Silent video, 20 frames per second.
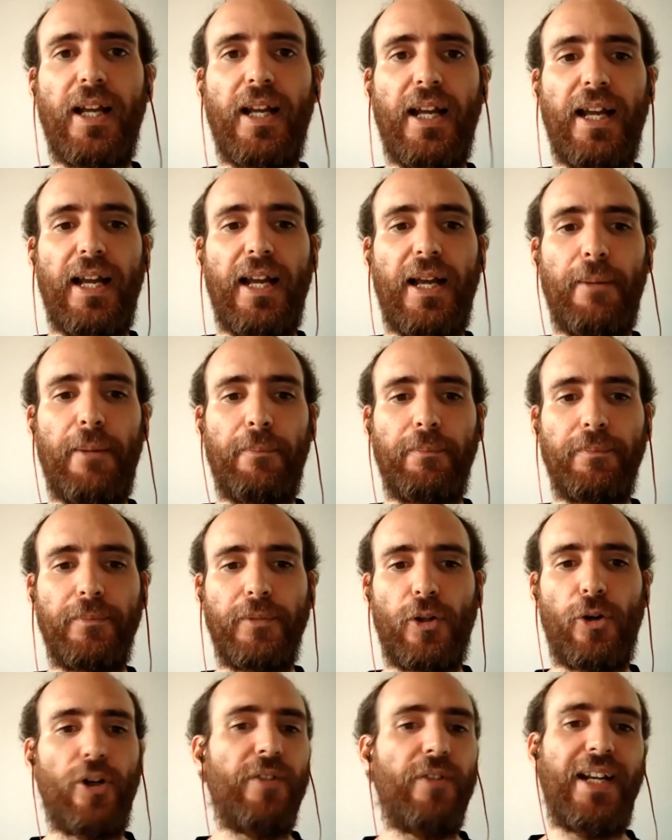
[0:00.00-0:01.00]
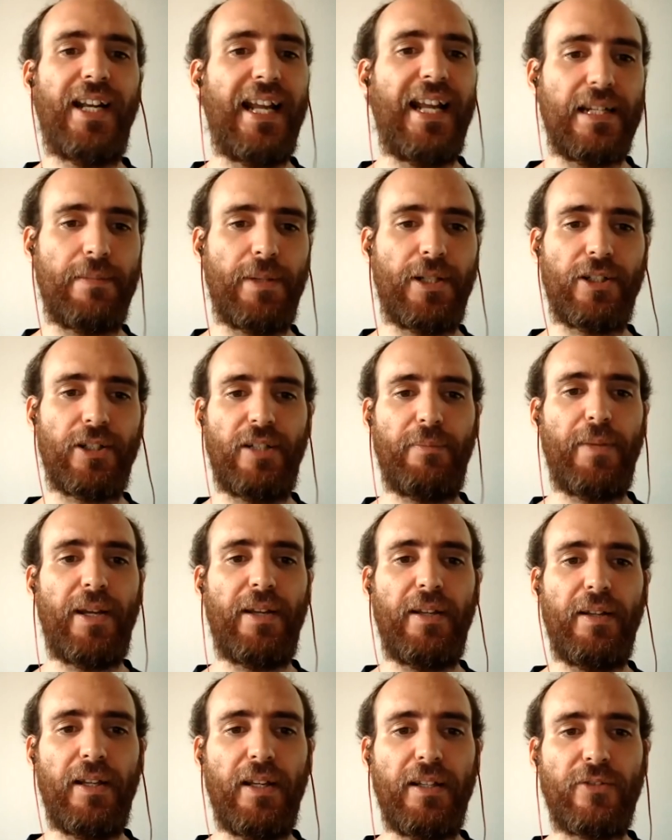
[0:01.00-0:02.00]
um, or even less because it
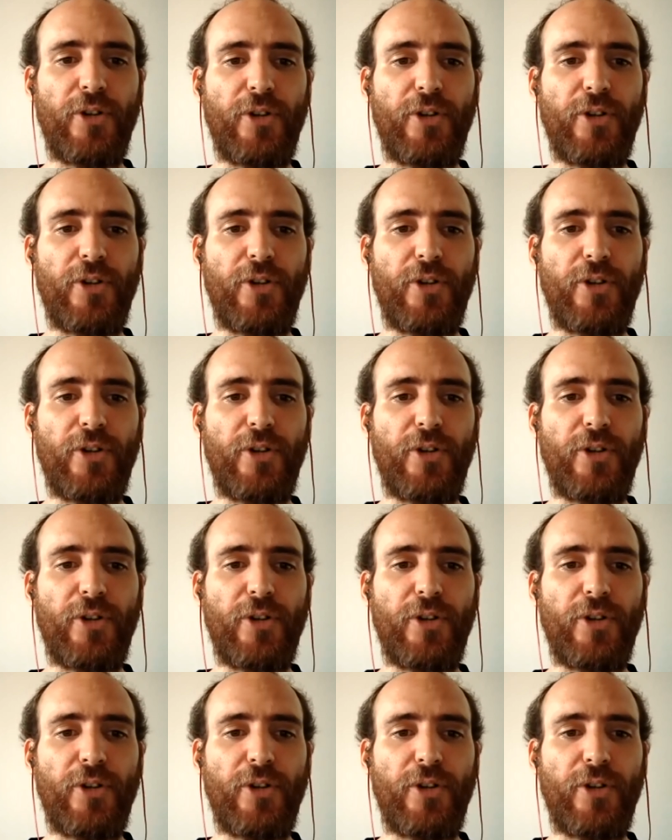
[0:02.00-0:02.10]
may,